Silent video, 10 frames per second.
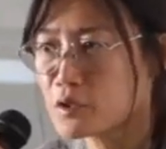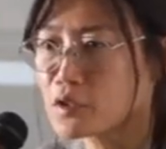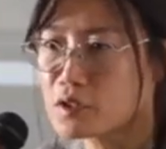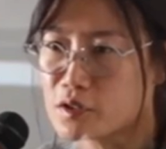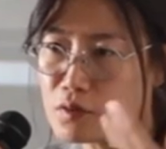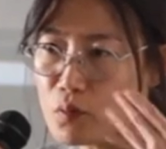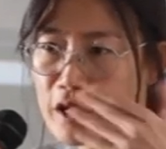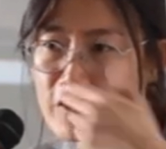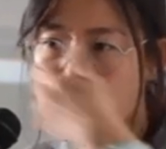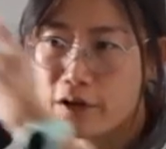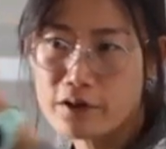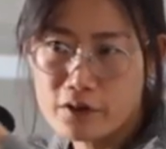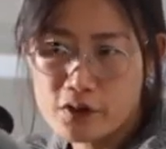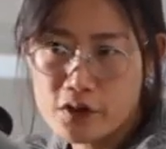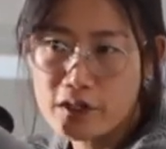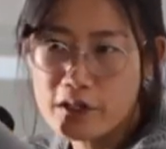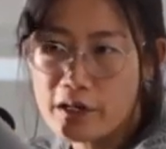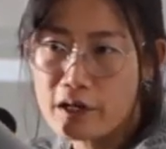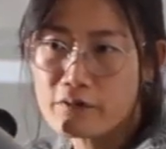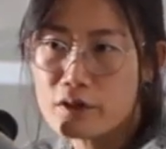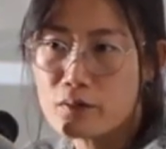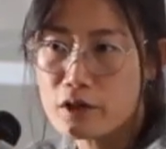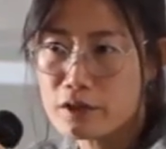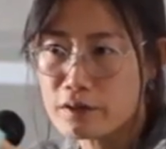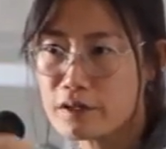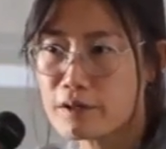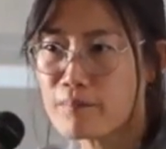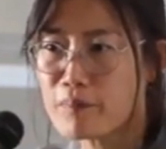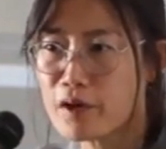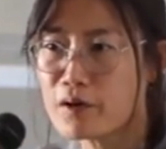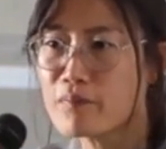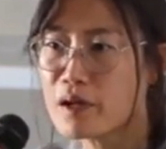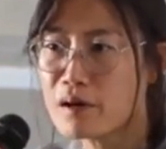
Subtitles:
this little white thing you see everyone on.